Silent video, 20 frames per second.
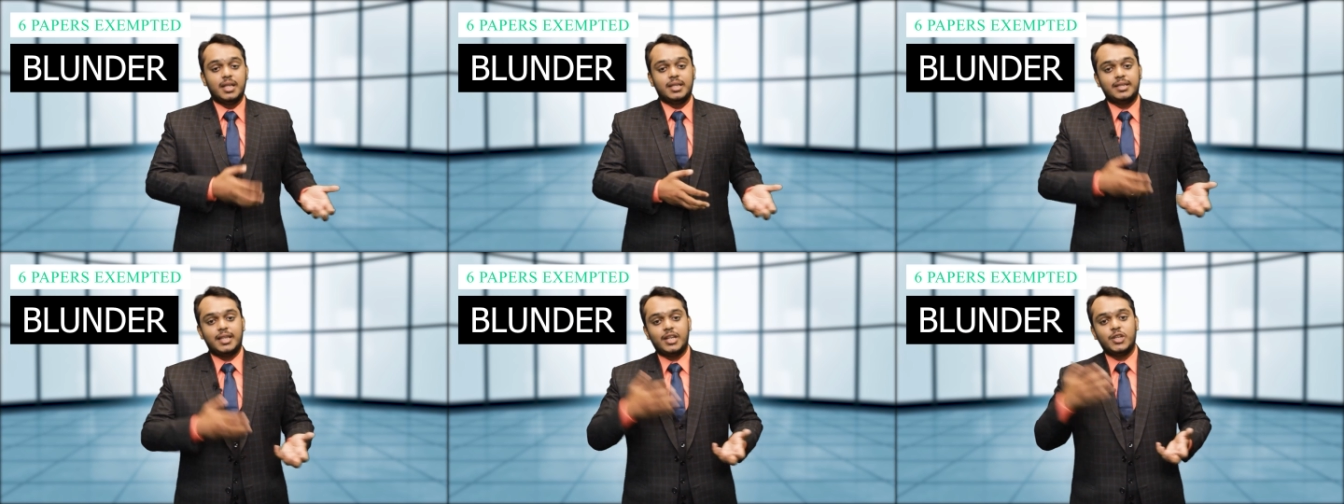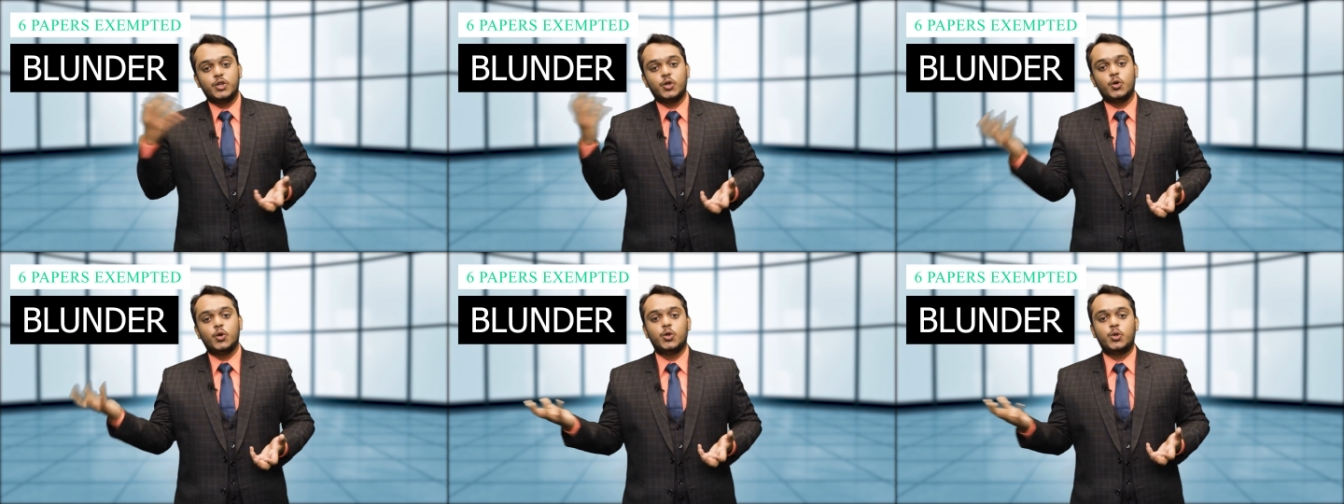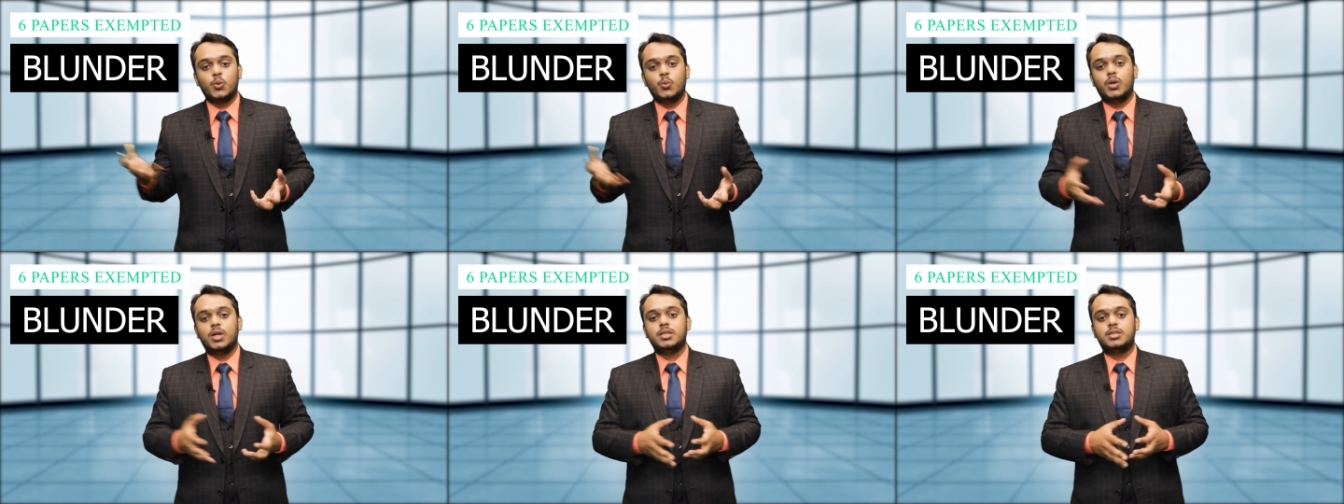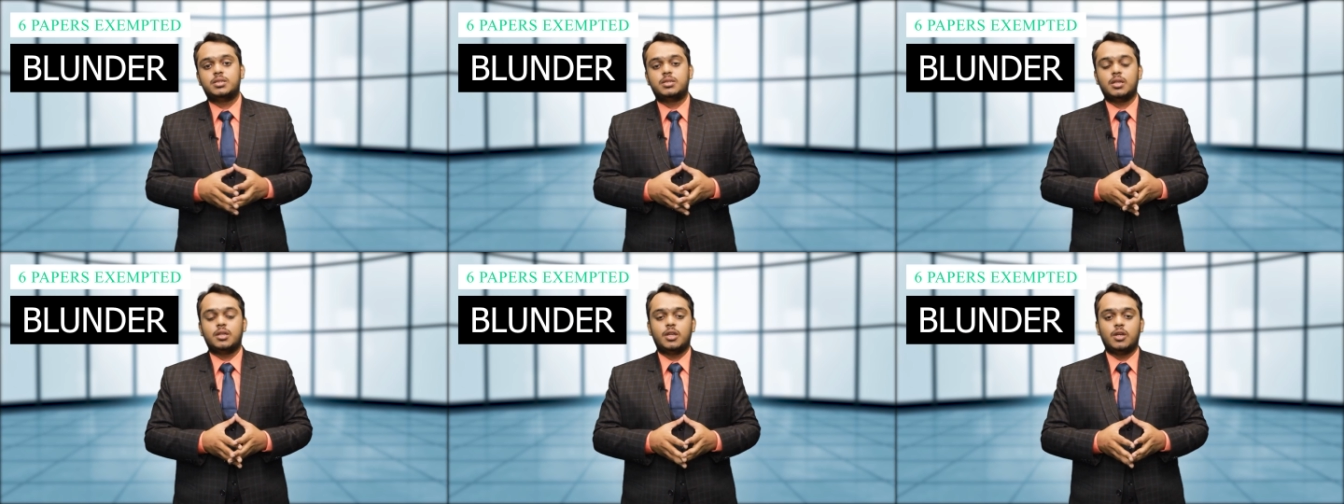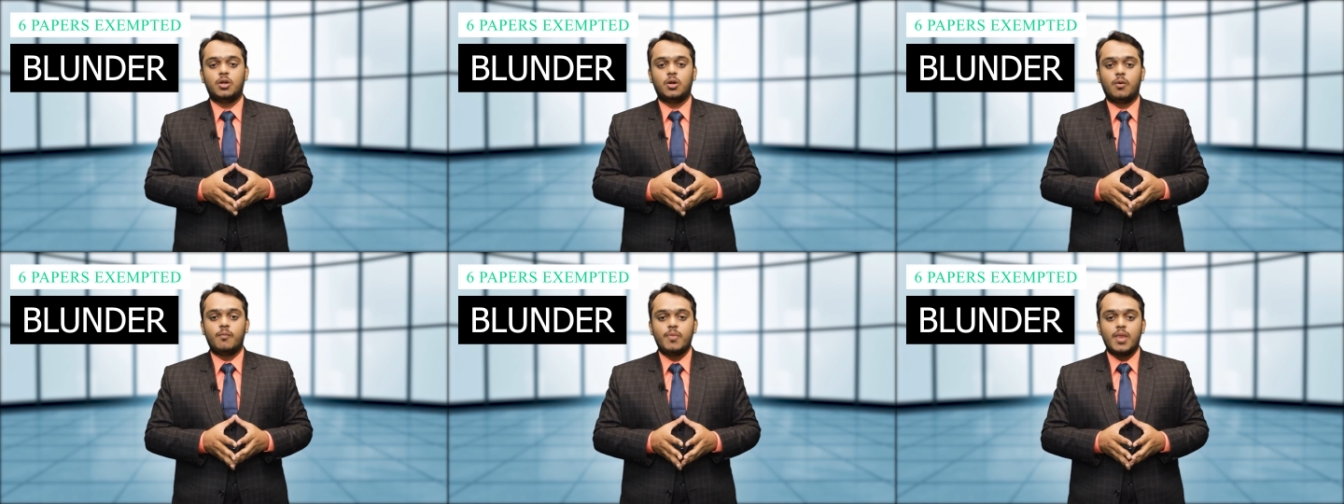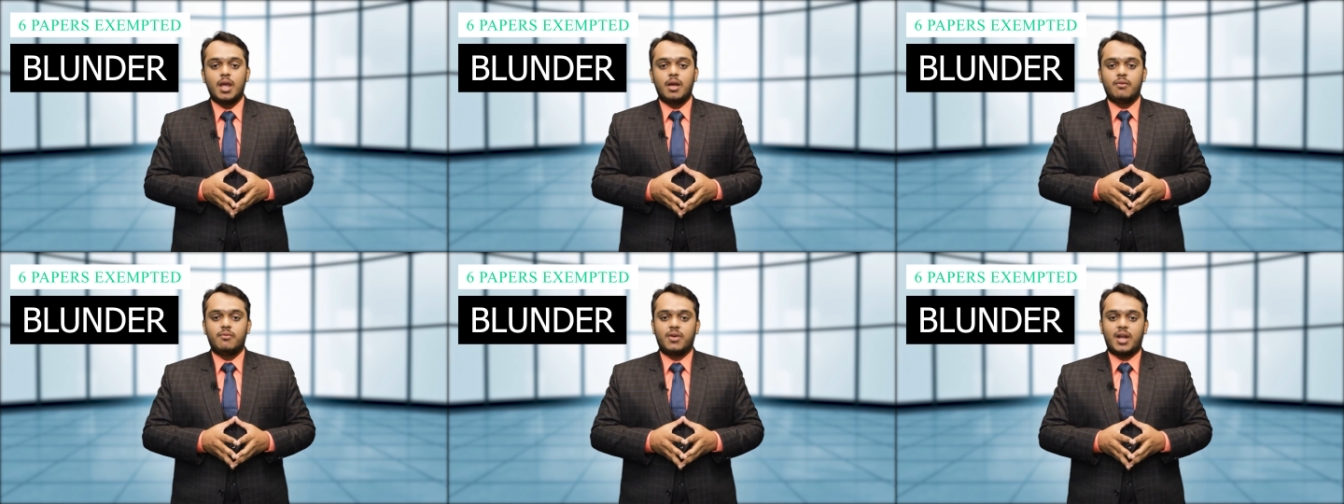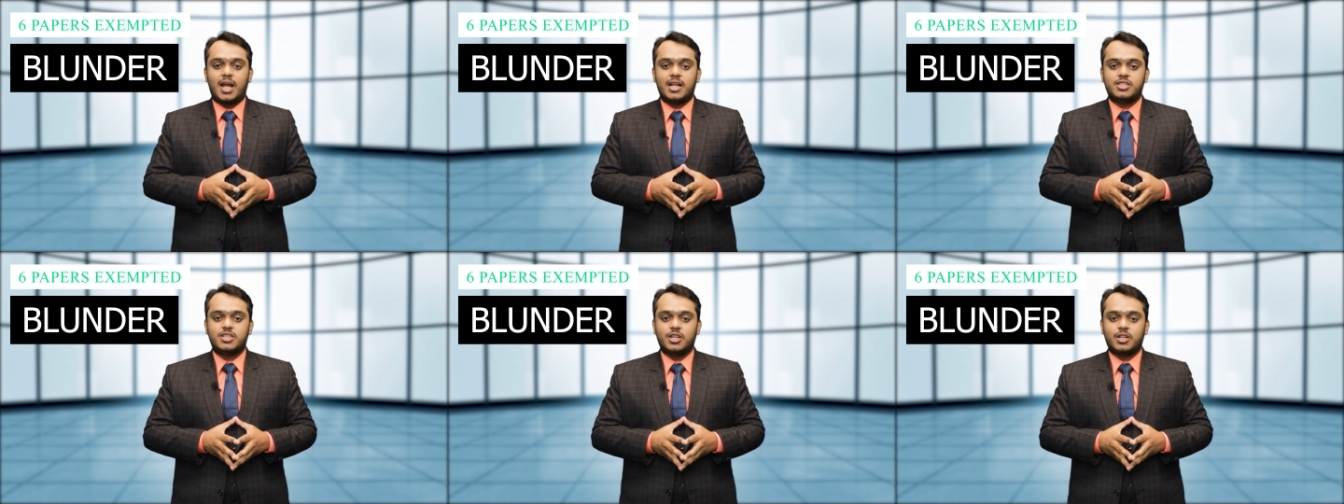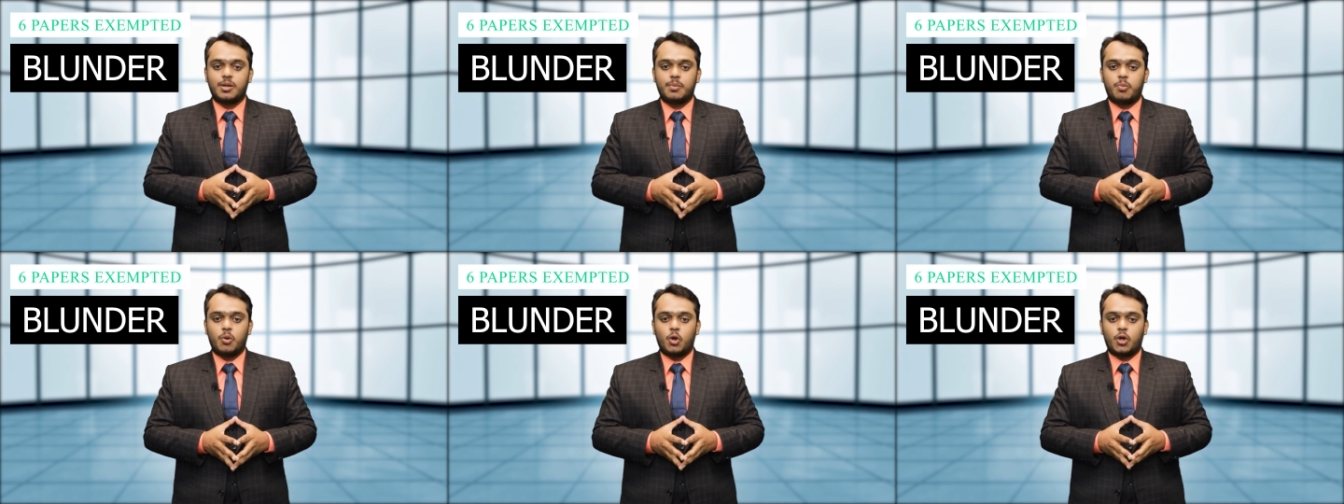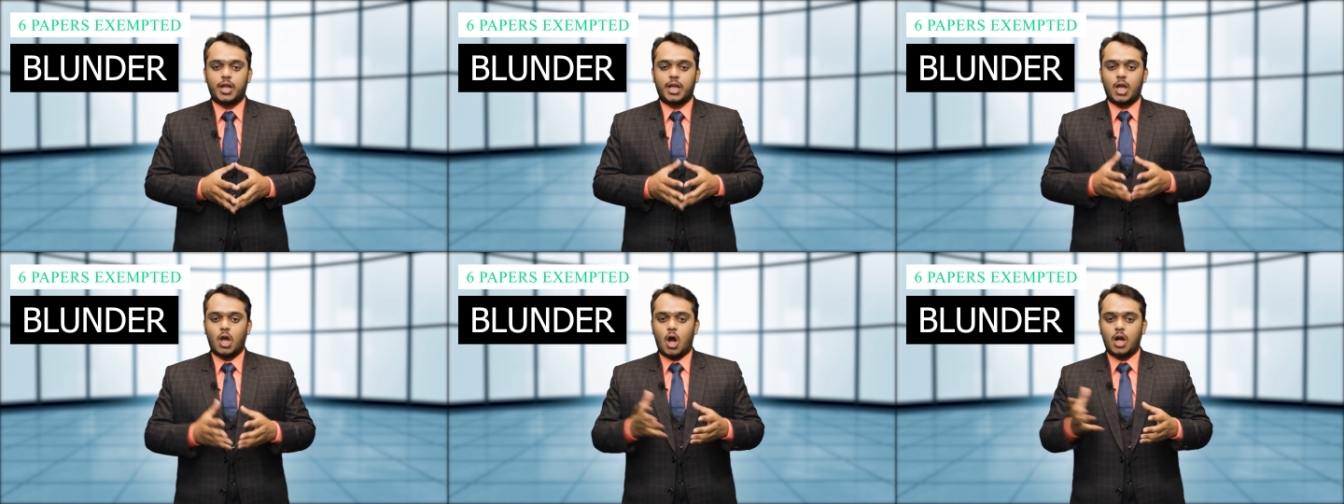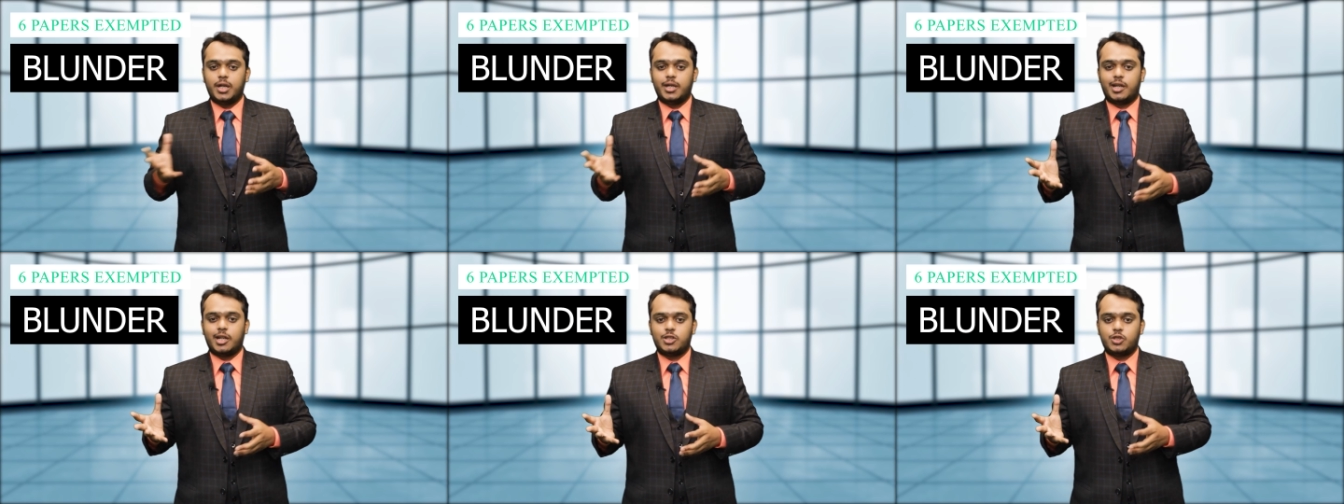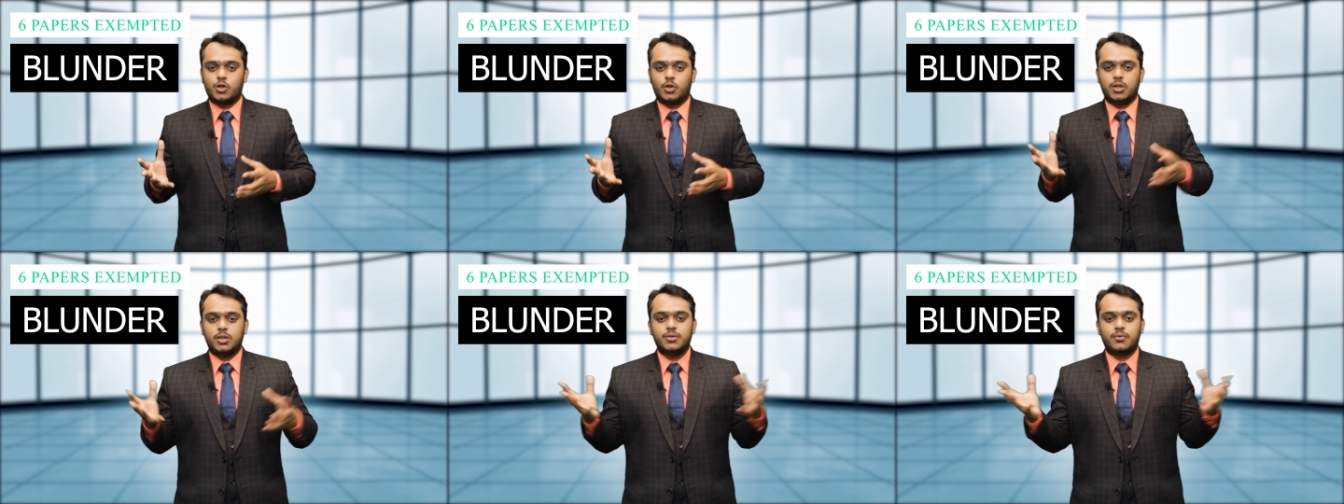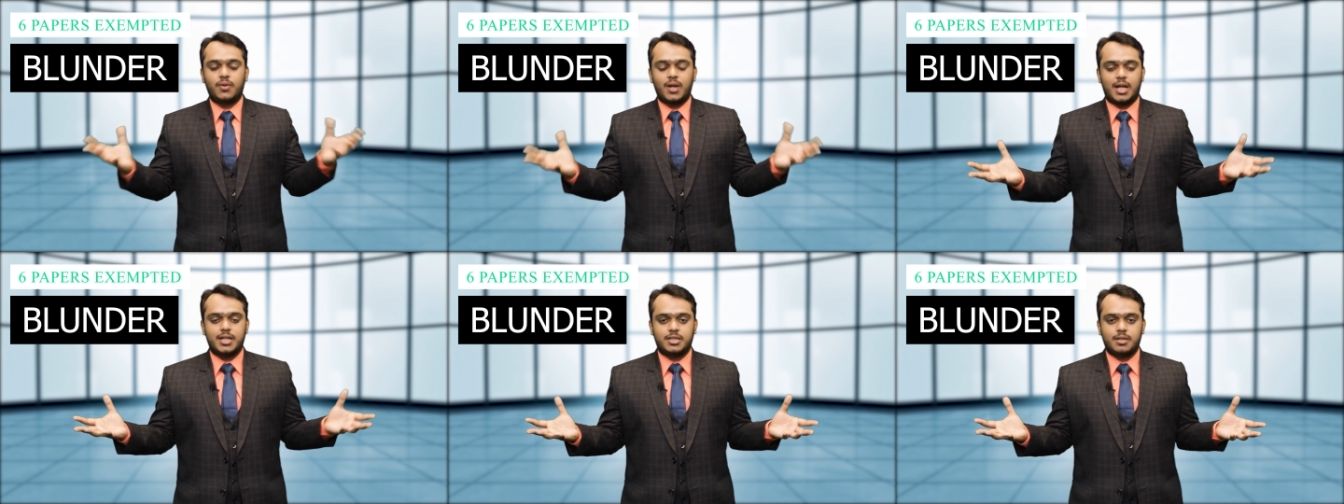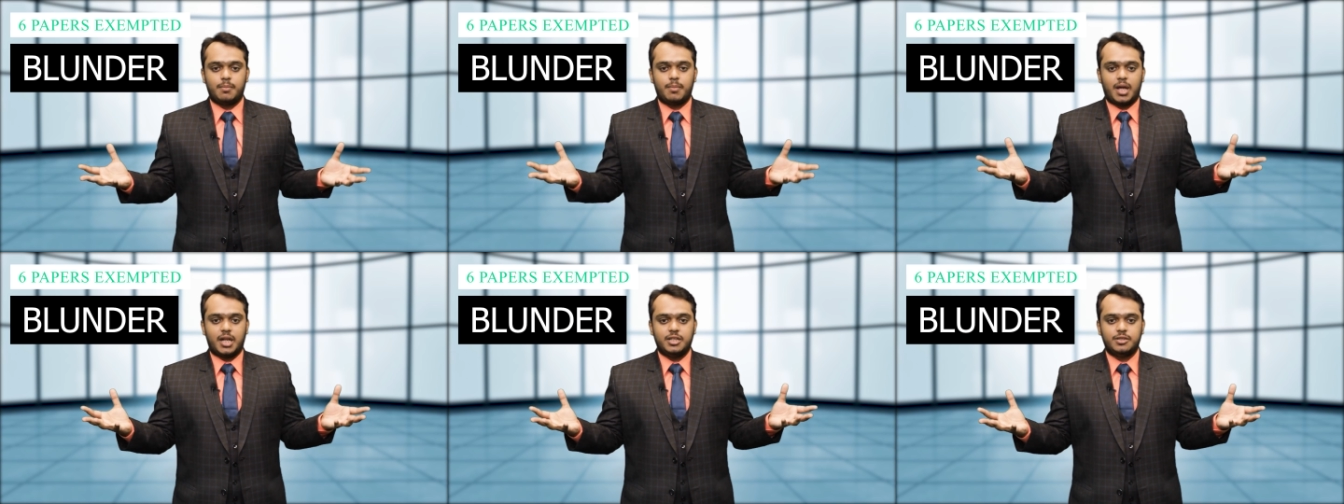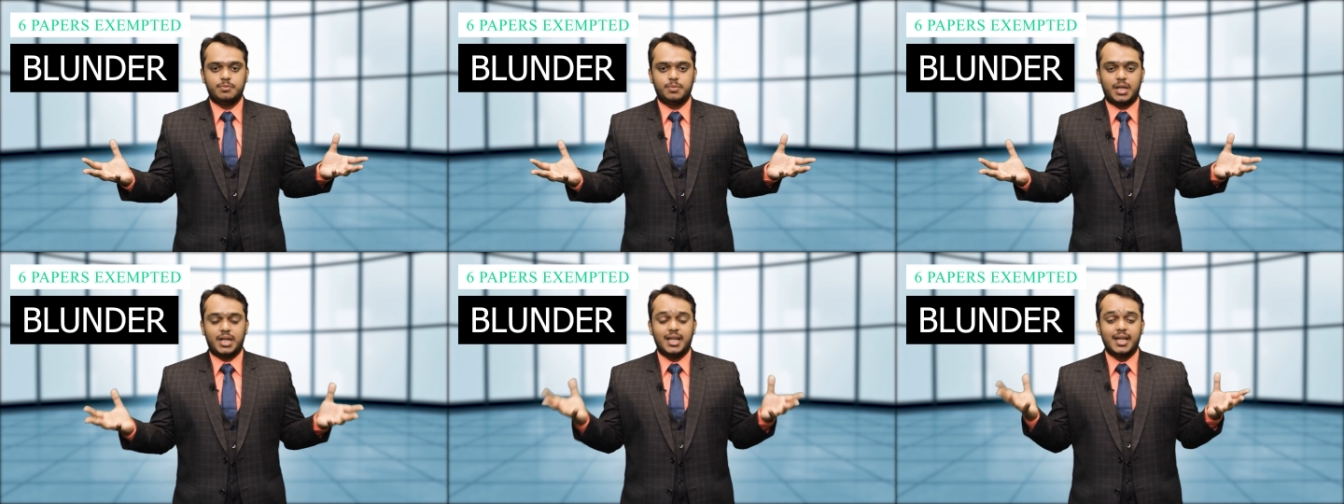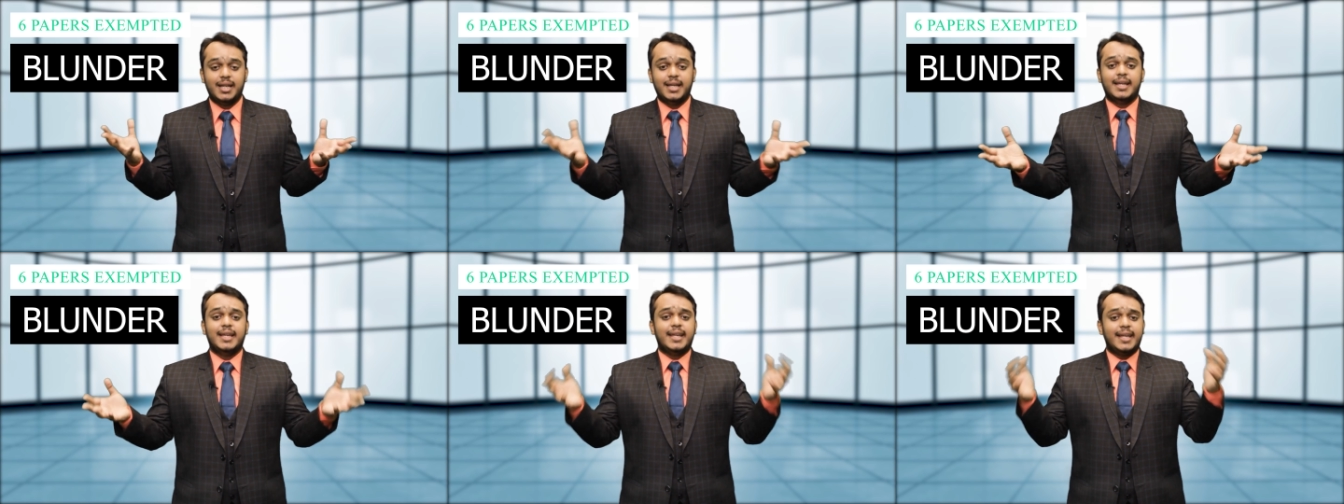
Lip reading: Then you go towards, financial reporting, audit assurance, financial management.